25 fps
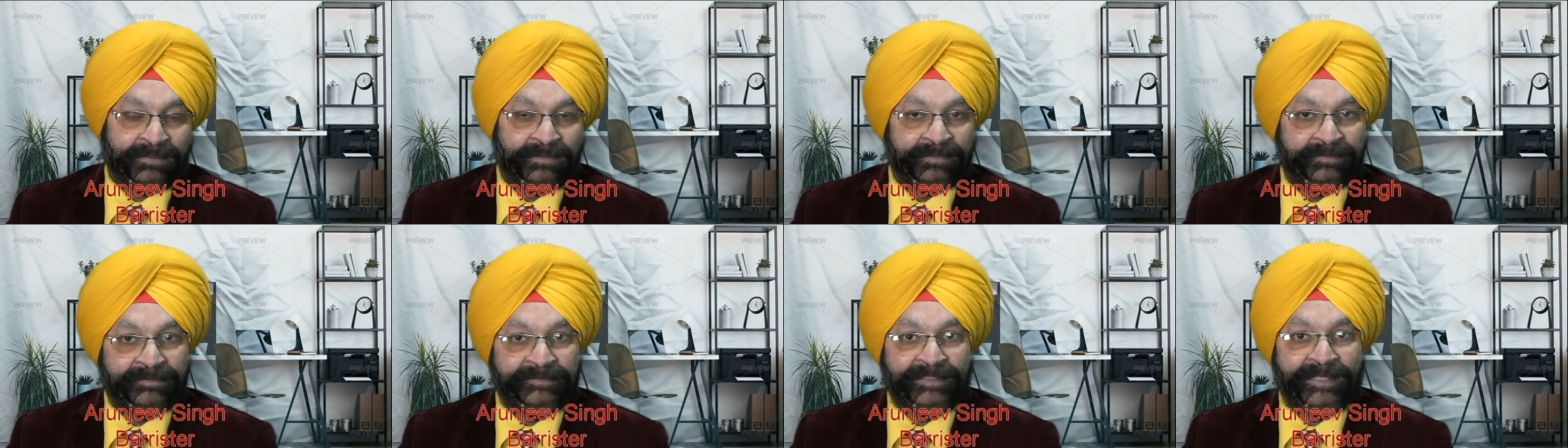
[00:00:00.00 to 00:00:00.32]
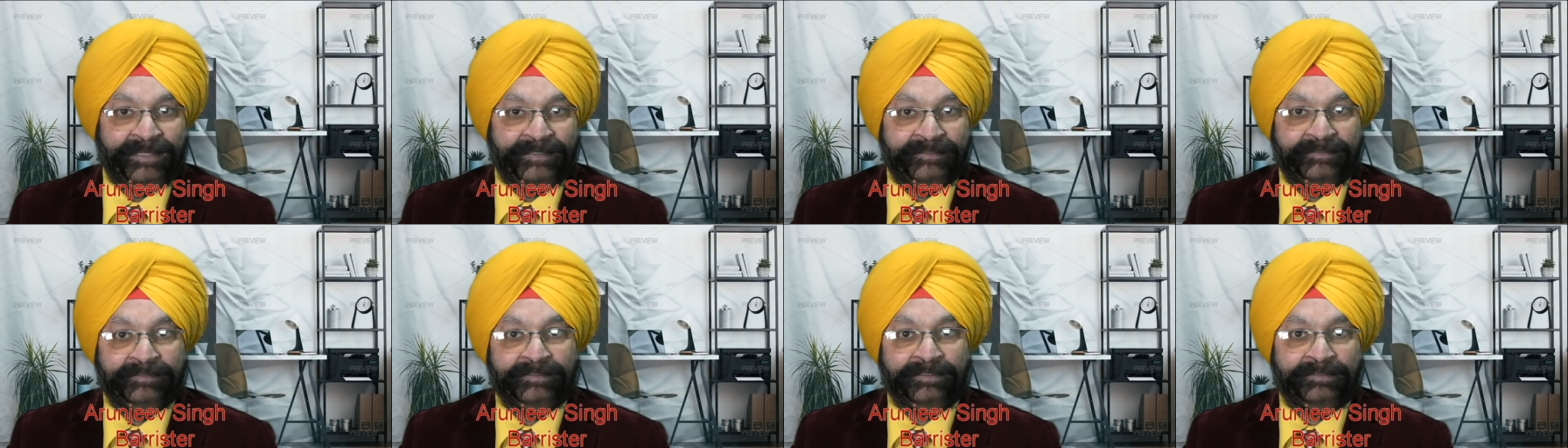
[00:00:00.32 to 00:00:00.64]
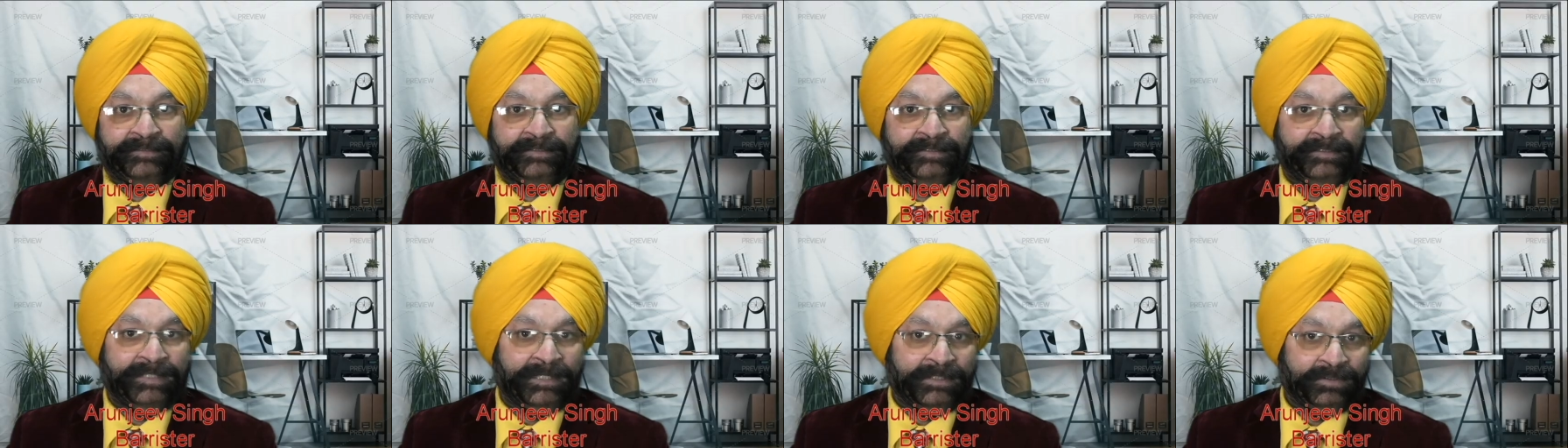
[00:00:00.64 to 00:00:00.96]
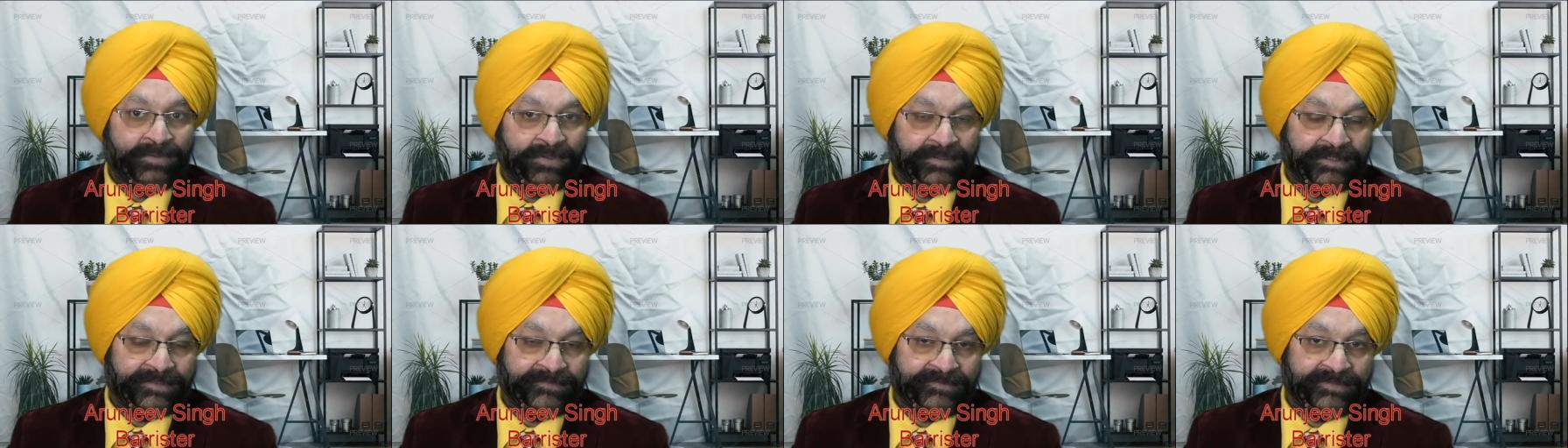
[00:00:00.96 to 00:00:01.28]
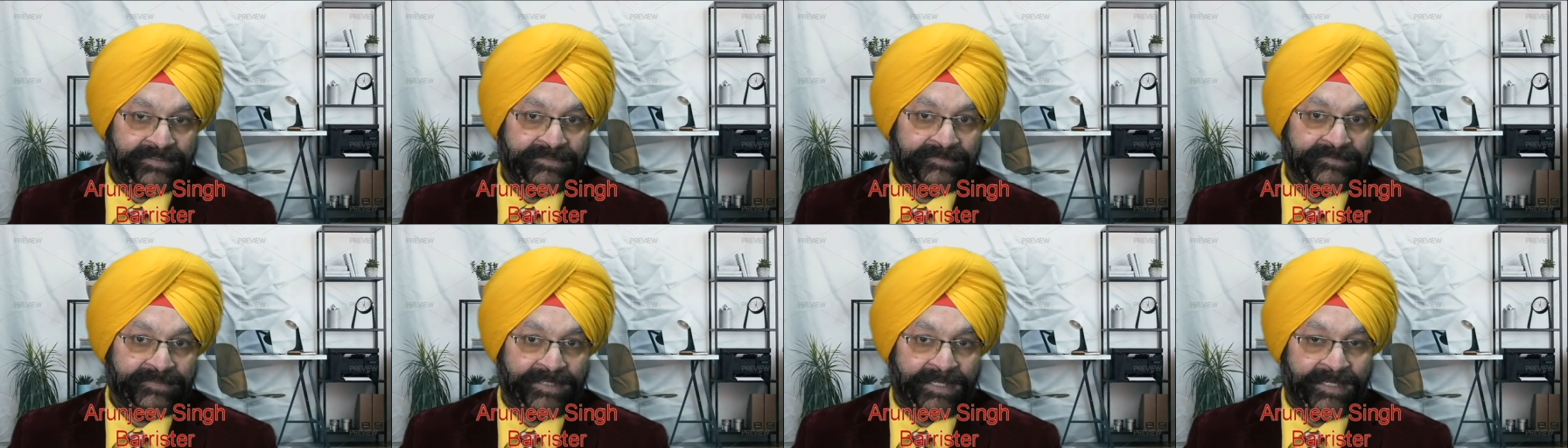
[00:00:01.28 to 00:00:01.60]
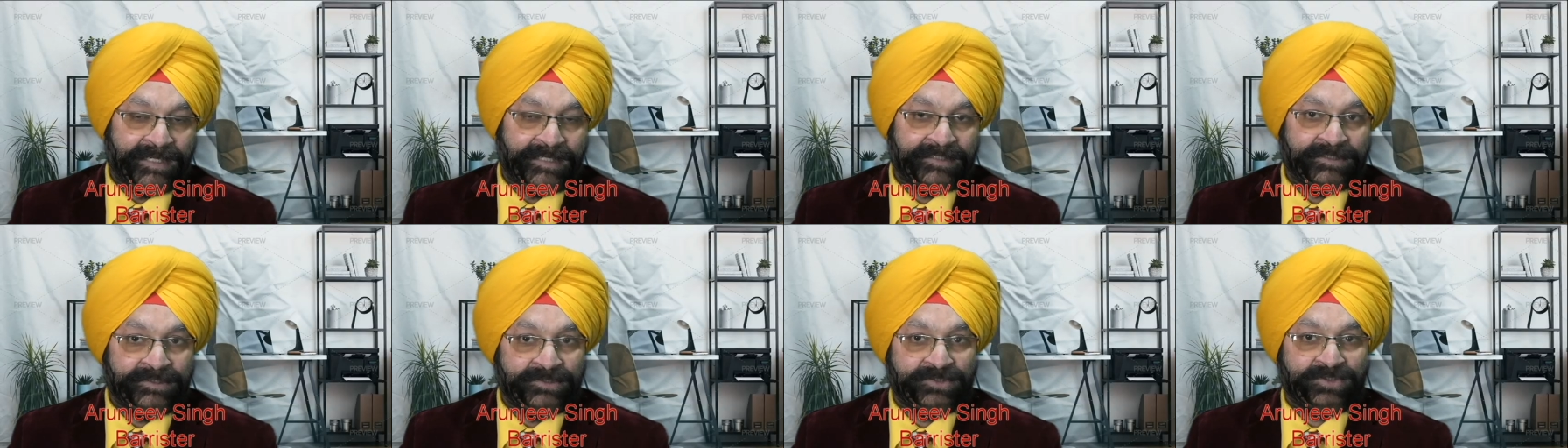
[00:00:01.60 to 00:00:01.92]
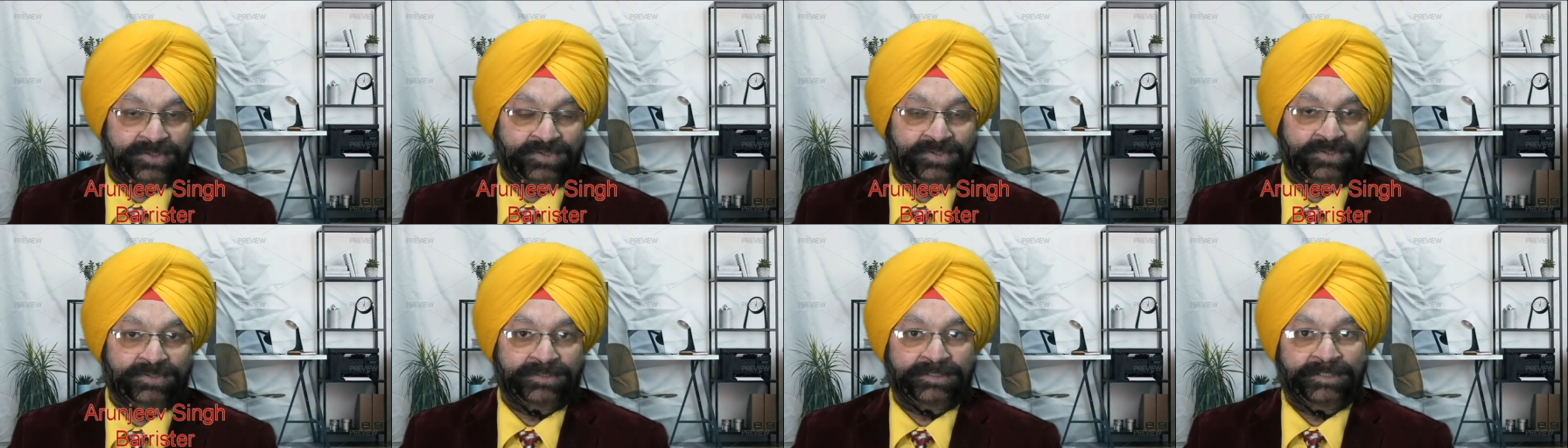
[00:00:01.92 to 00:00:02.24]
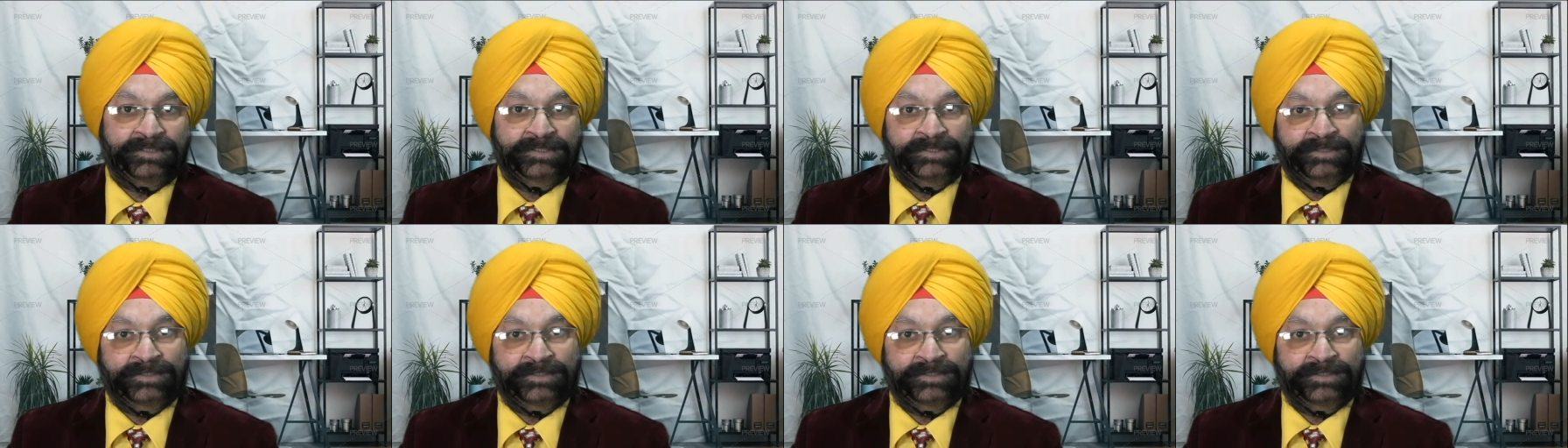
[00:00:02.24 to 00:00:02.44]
then the notices are issued